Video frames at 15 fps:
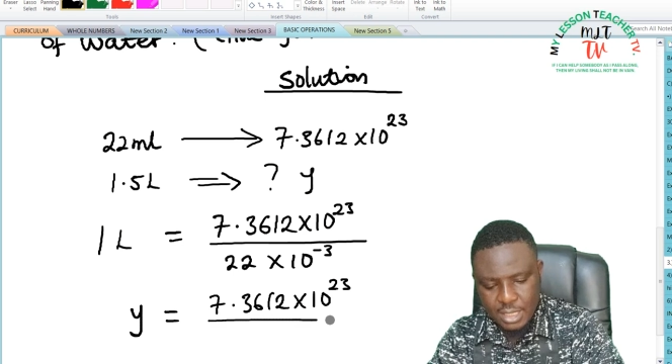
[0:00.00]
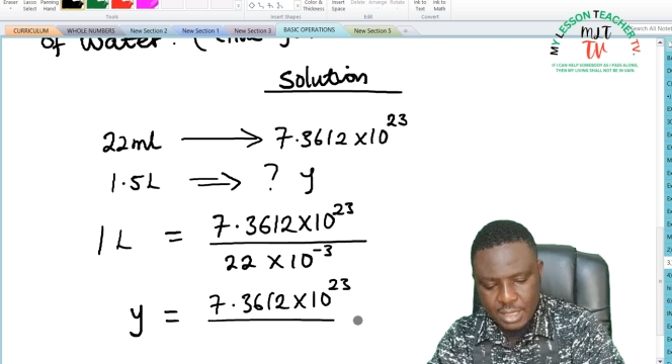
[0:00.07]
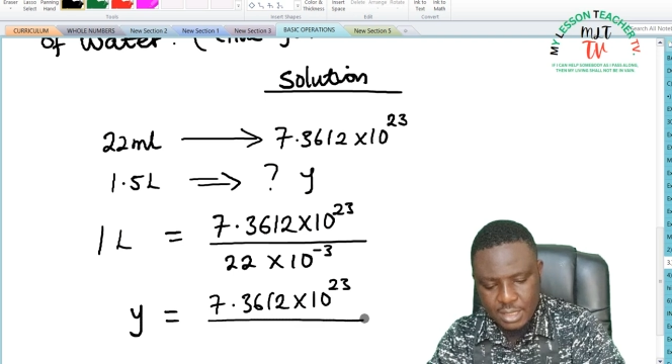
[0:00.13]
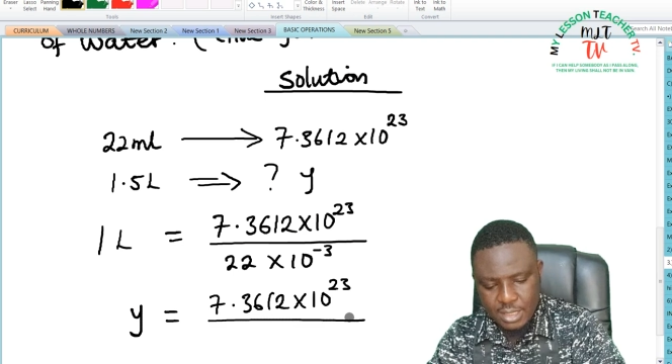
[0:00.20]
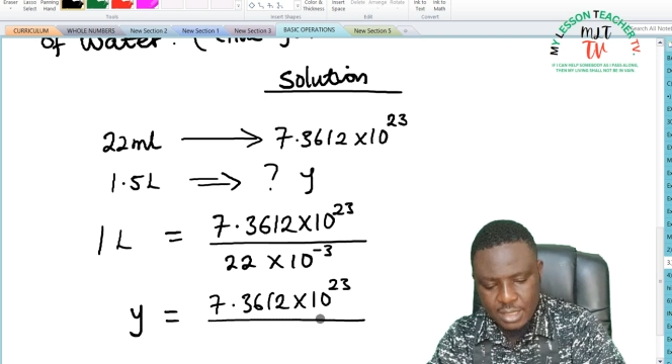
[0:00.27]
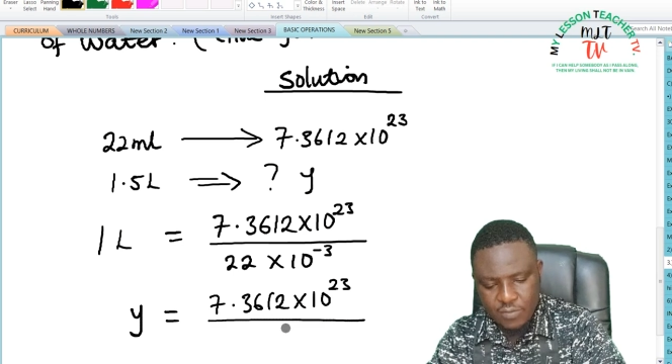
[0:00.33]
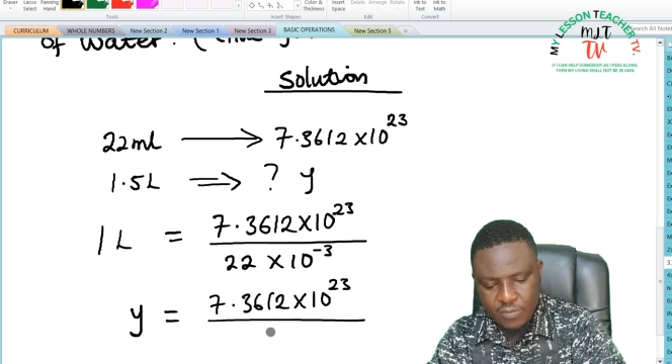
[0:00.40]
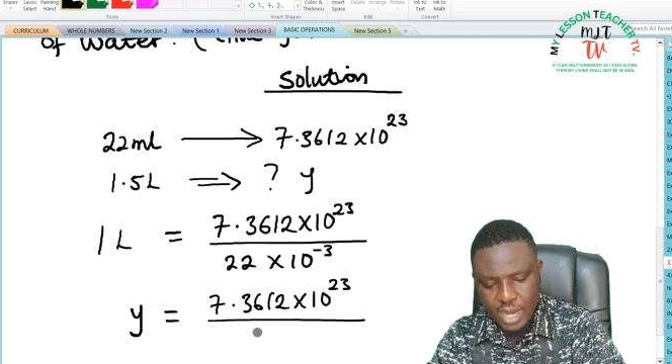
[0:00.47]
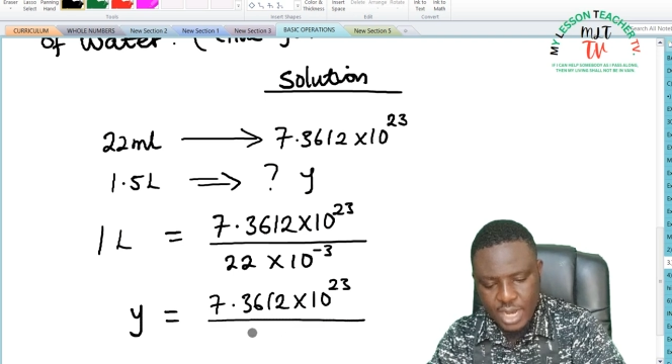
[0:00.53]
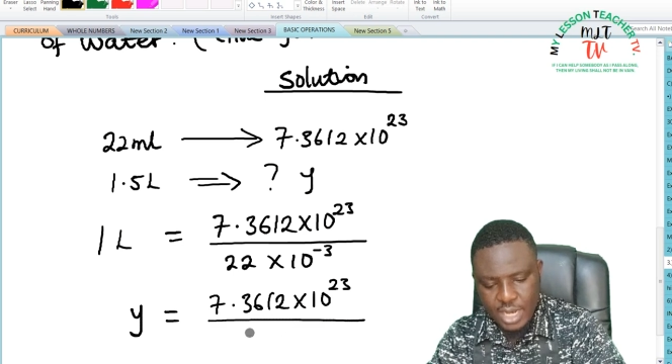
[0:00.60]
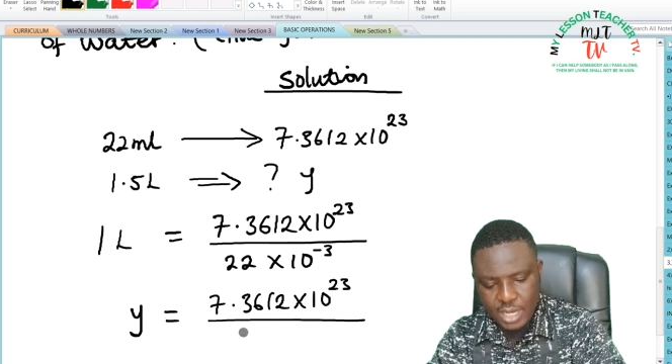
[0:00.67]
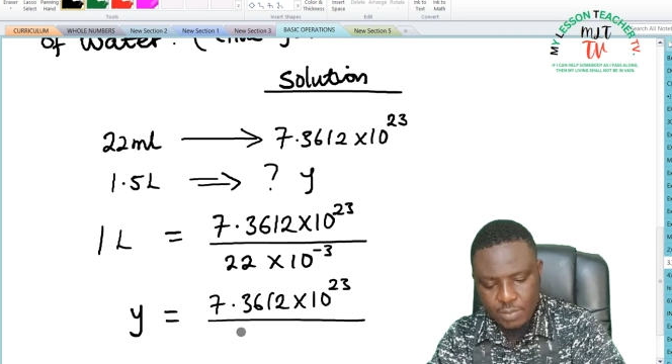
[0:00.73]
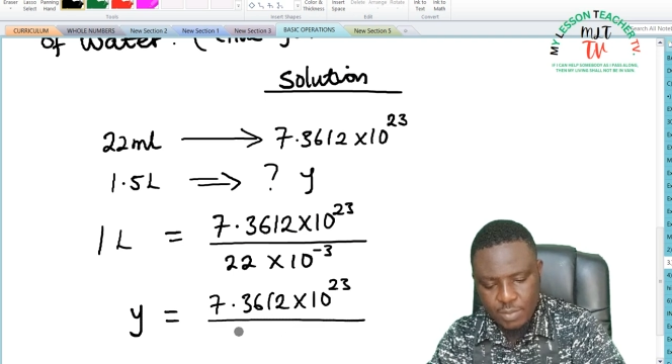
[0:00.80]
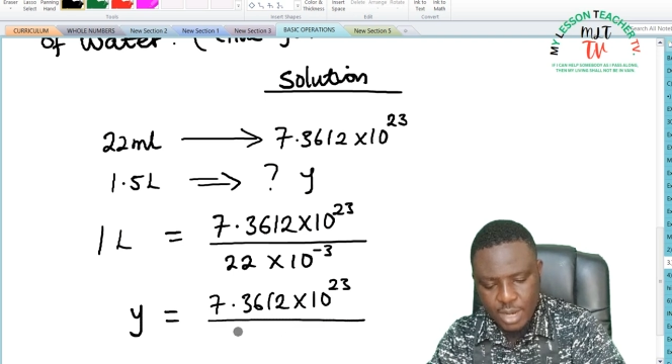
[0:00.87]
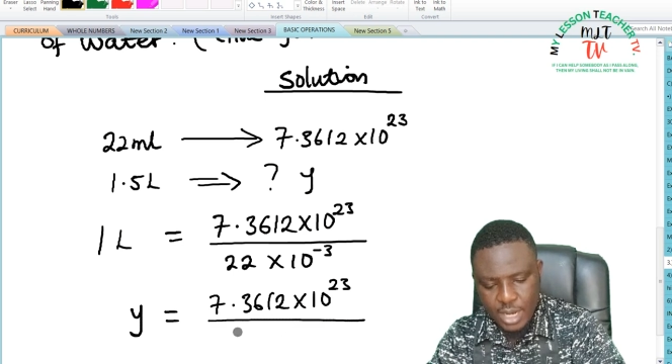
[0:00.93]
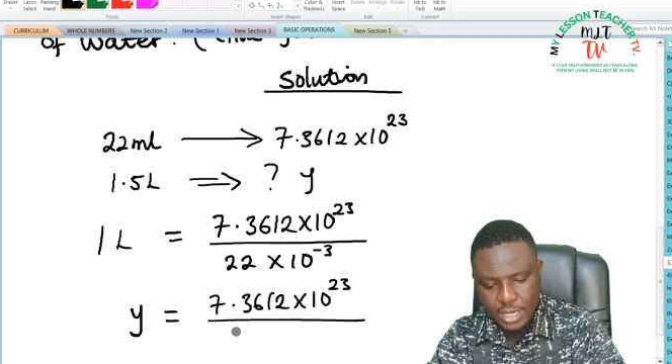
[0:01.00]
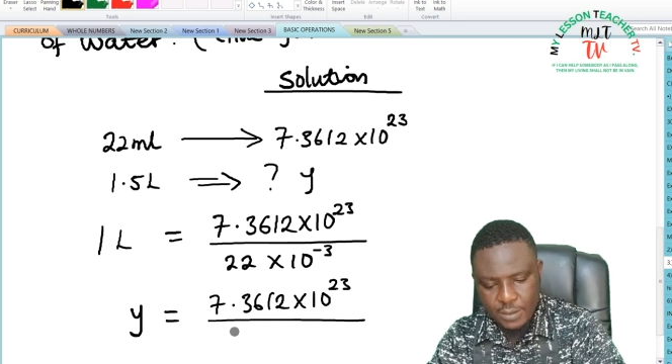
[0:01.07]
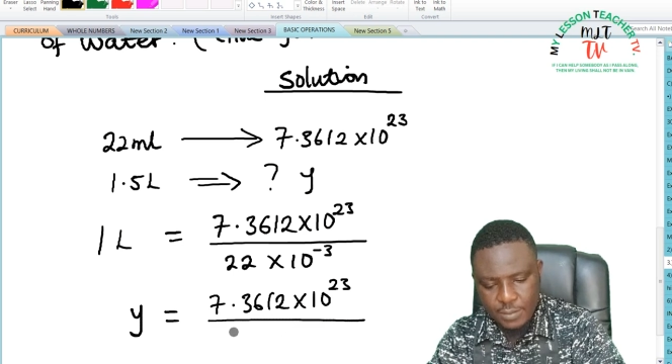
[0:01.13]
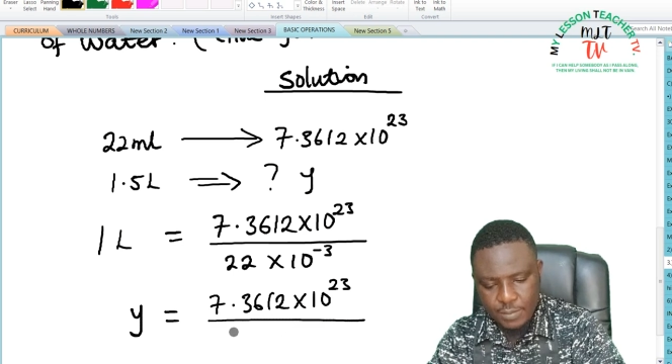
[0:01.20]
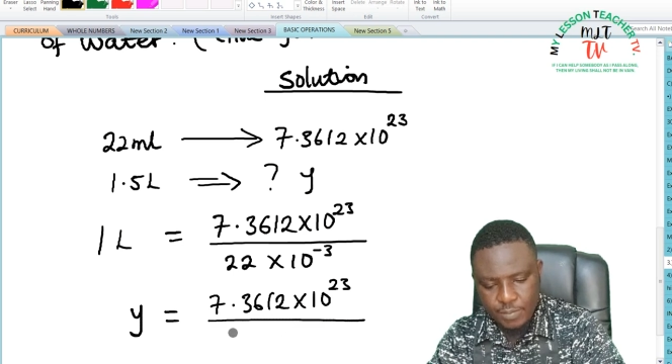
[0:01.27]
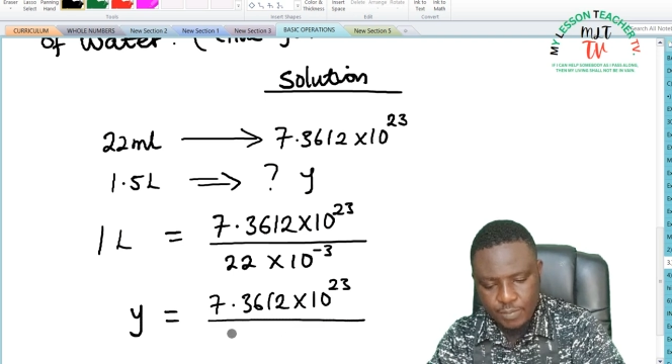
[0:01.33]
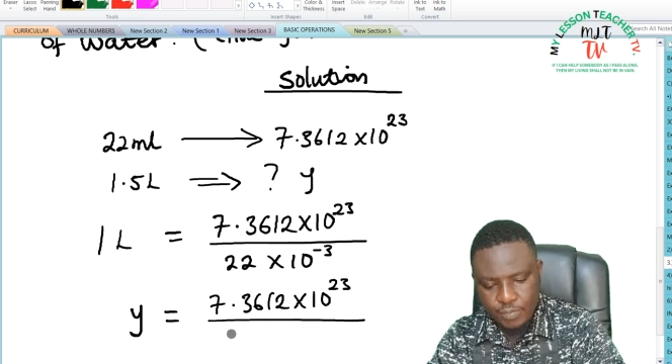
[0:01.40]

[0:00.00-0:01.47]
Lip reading: divided by